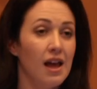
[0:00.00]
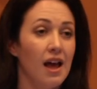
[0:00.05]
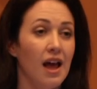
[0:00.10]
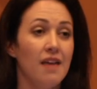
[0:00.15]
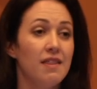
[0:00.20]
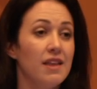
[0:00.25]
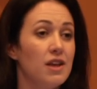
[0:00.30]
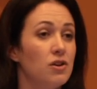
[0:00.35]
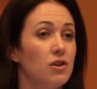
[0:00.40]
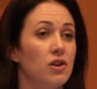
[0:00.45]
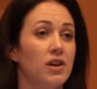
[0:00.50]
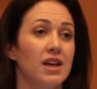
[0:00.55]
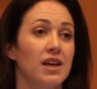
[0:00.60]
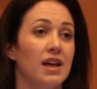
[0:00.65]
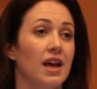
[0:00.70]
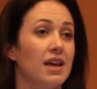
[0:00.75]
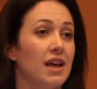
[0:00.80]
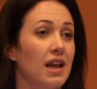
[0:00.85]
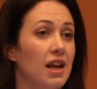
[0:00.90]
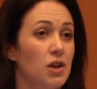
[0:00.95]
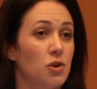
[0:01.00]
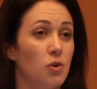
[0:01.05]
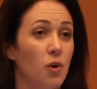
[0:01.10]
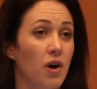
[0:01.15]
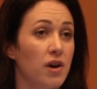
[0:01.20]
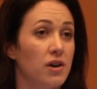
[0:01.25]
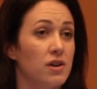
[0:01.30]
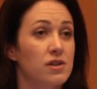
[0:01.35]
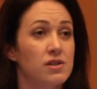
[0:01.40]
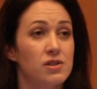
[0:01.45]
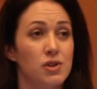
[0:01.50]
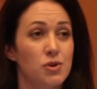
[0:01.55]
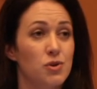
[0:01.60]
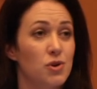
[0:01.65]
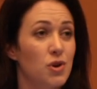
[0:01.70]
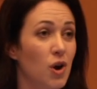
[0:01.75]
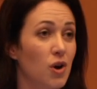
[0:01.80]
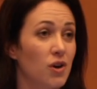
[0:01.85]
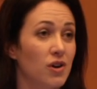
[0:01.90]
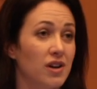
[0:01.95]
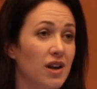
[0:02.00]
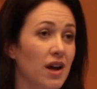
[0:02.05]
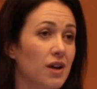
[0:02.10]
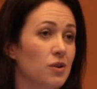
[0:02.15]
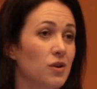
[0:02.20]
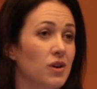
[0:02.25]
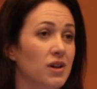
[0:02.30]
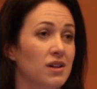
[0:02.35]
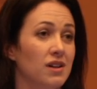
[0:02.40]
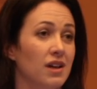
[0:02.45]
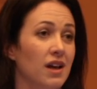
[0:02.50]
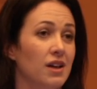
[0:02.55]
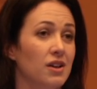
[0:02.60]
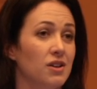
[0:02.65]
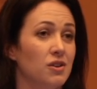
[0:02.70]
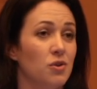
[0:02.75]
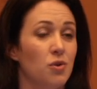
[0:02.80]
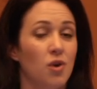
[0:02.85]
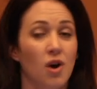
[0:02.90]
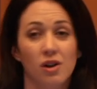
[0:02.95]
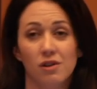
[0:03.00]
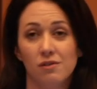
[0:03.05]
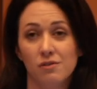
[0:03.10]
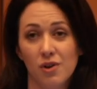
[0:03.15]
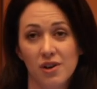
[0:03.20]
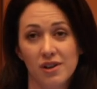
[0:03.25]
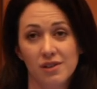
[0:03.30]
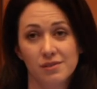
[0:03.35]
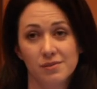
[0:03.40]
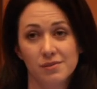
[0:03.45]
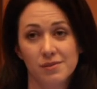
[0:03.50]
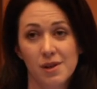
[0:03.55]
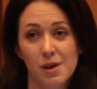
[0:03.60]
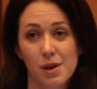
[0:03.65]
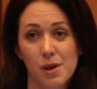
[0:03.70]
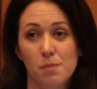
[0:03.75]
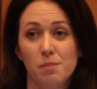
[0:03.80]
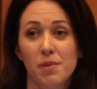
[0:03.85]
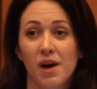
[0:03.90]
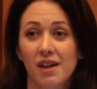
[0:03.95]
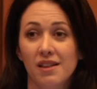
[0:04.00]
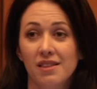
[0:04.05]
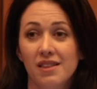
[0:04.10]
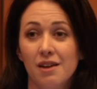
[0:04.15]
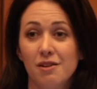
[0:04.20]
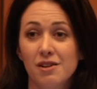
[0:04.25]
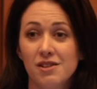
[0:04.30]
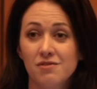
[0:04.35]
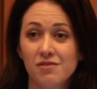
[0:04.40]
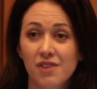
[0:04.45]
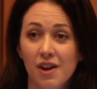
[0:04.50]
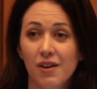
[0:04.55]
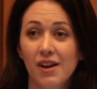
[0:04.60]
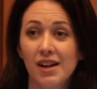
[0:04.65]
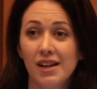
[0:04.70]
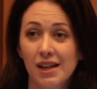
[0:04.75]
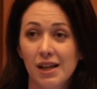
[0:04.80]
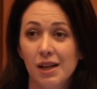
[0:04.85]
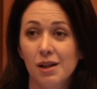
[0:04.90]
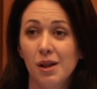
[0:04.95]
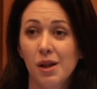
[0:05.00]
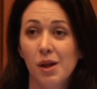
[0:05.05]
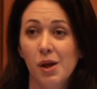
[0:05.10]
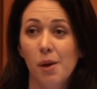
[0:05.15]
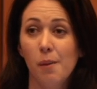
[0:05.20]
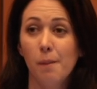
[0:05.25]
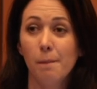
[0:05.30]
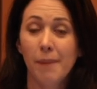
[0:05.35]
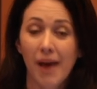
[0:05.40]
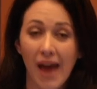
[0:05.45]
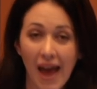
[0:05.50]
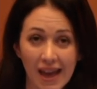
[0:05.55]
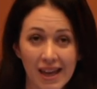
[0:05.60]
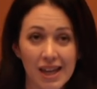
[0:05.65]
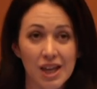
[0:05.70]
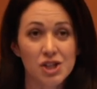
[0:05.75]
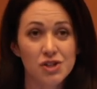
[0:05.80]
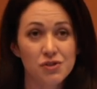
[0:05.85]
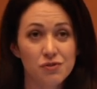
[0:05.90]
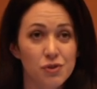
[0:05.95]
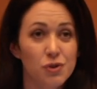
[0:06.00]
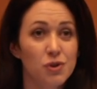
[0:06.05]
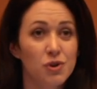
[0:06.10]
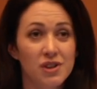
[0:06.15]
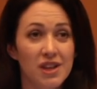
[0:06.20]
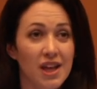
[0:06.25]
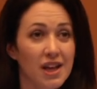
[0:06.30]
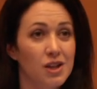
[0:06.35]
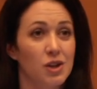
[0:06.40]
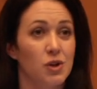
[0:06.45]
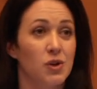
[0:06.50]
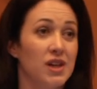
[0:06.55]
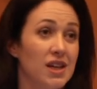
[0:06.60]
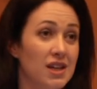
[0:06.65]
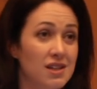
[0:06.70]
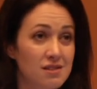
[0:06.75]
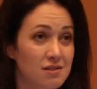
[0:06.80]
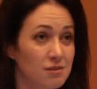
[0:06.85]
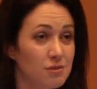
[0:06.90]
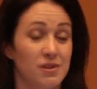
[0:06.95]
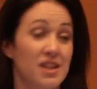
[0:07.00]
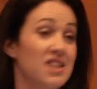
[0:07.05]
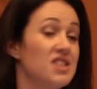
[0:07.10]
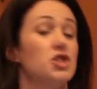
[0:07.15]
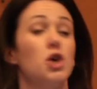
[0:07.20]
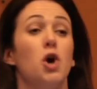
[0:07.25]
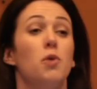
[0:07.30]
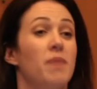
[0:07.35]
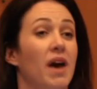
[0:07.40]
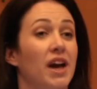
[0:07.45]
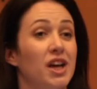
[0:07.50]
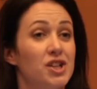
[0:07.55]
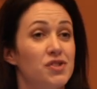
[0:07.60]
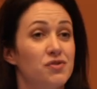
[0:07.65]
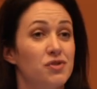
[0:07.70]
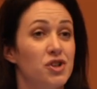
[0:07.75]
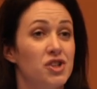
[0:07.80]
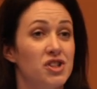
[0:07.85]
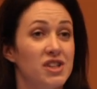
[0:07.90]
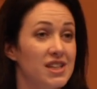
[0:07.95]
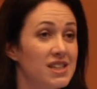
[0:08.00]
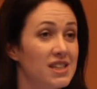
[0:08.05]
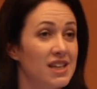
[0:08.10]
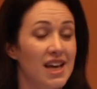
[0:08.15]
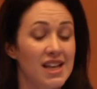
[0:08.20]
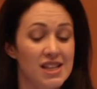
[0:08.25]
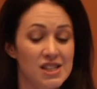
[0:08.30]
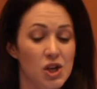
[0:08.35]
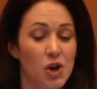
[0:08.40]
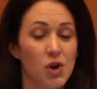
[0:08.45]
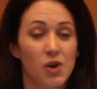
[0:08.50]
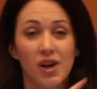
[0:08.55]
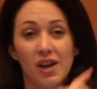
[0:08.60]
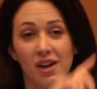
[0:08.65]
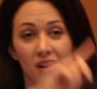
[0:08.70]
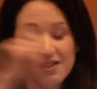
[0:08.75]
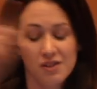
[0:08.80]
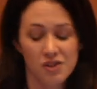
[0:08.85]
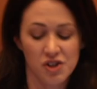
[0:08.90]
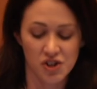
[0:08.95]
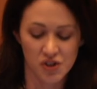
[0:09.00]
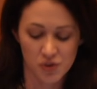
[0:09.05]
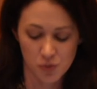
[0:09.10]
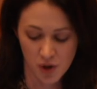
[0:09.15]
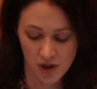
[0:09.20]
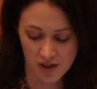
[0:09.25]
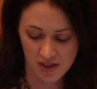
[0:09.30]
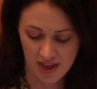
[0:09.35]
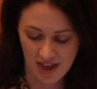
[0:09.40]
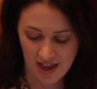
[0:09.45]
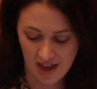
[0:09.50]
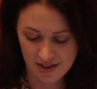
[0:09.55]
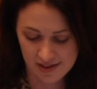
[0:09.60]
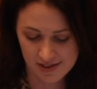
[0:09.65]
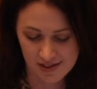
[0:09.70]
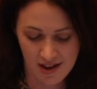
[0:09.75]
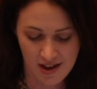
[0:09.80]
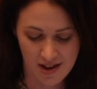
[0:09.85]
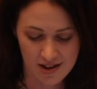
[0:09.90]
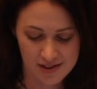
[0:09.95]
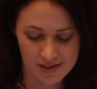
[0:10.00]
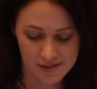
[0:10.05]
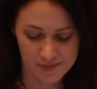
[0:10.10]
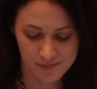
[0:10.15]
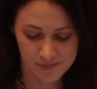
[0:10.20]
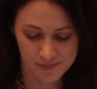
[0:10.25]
And then you're looking at getting your oils, so your coconut oil and your olive oil. But there is very little packaged food that you need to. There's no packaged food you need to get, so you just work the outside.